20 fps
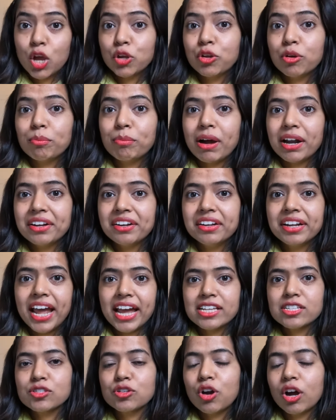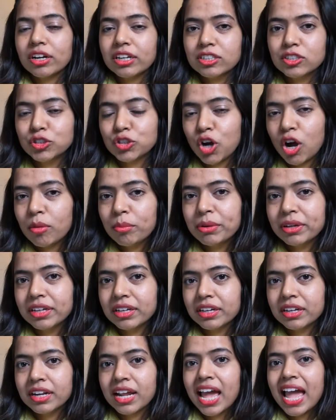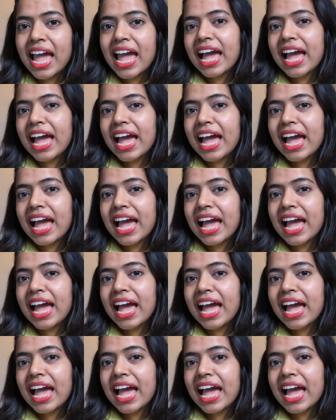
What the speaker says: Your partner has got a job here